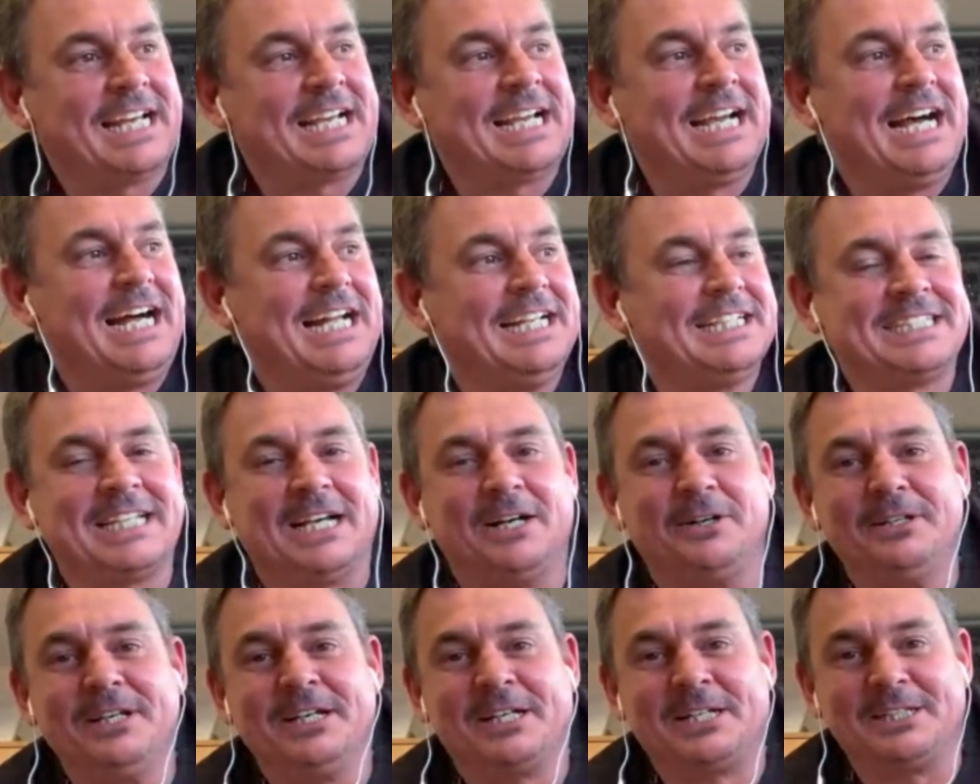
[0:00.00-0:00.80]
I can't
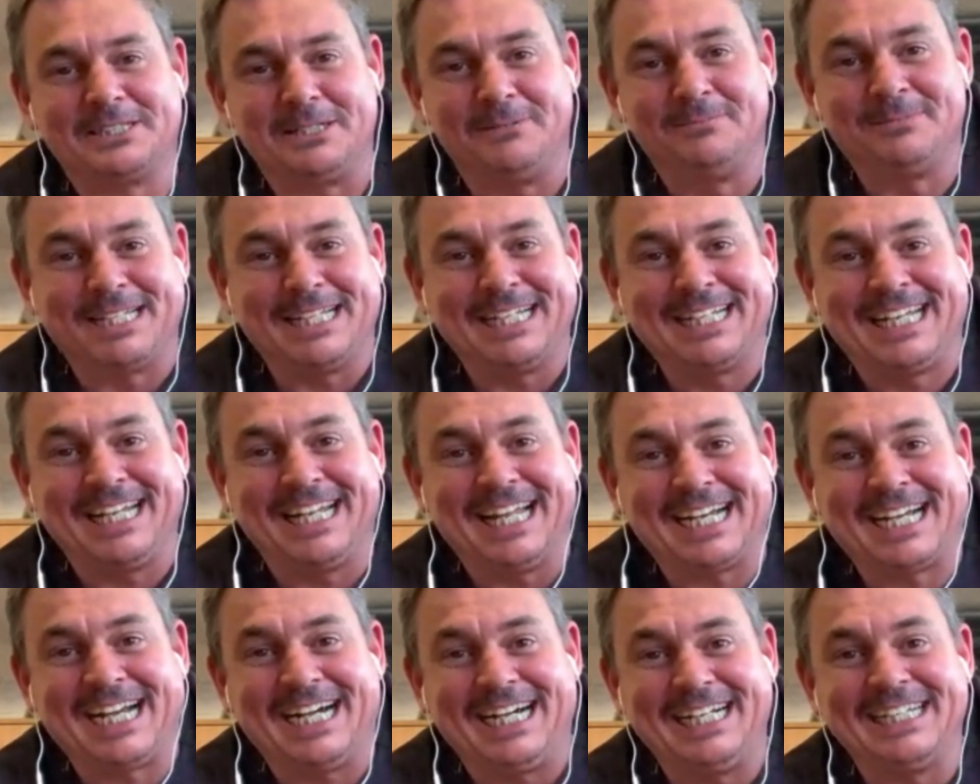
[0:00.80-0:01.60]
tell you because I'm thinking
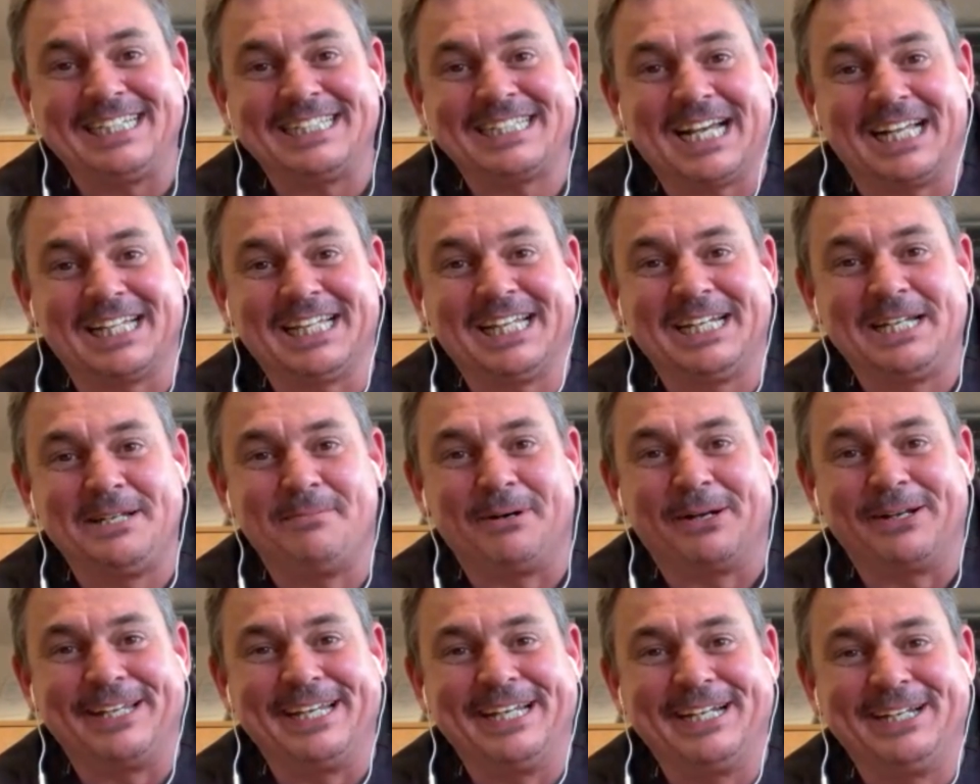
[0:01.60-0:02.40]
I can't tell
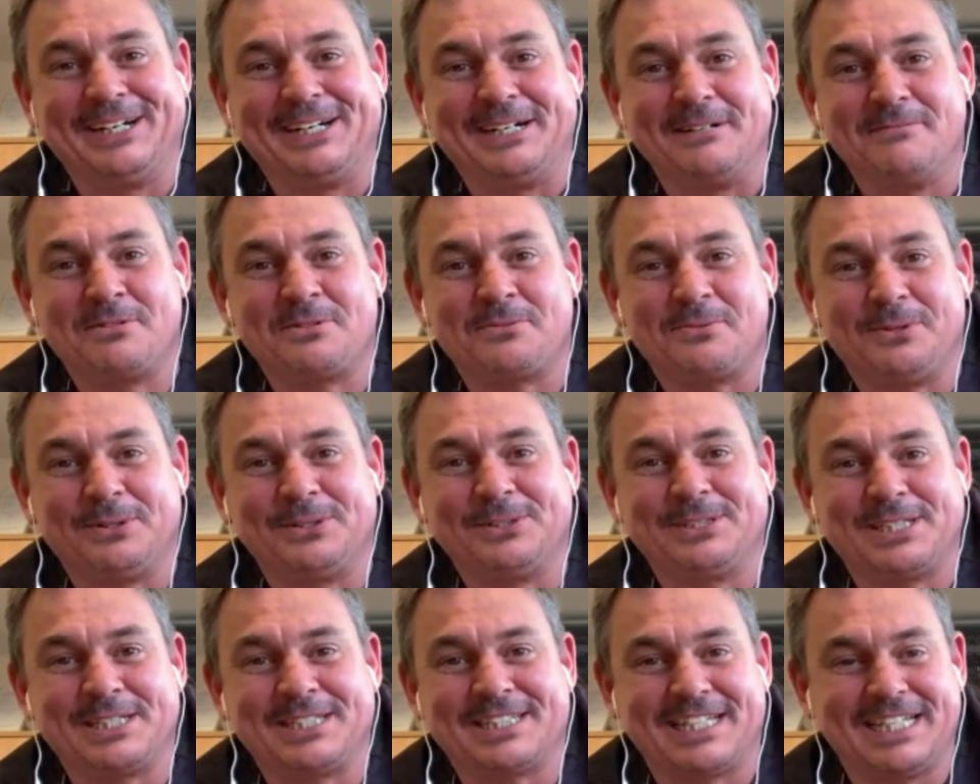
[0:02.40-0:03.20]
anybody, you know, I'm
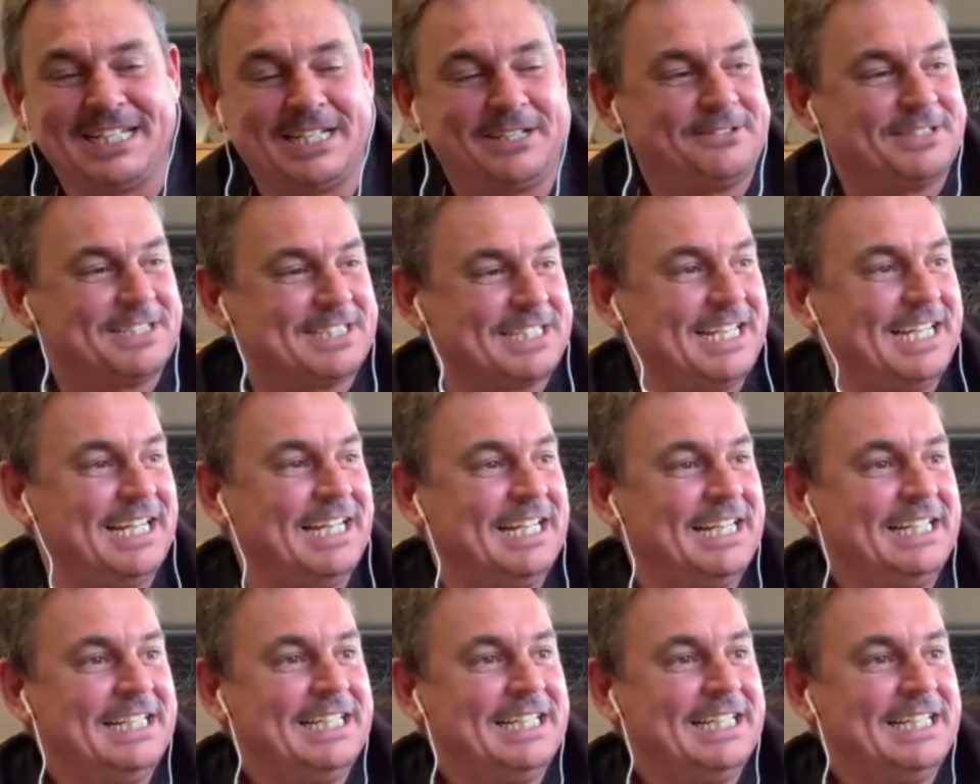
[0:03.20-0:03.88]
sworn to secrecy.